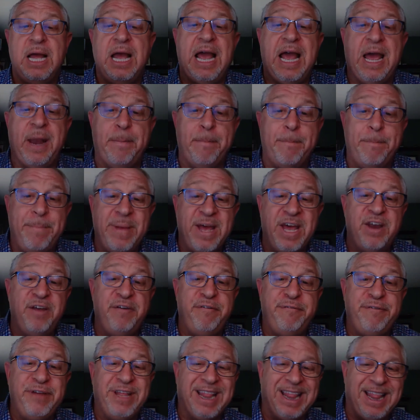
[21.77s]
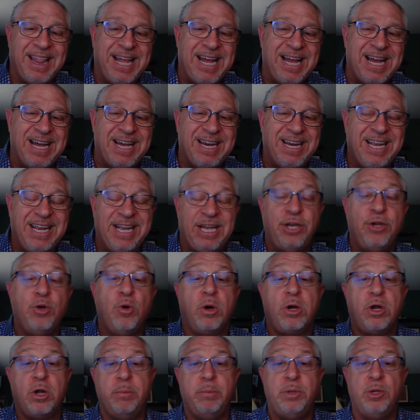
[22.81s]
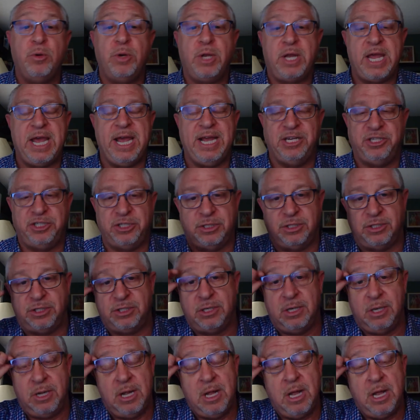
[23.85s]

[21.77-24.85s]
and benefit led in your communications.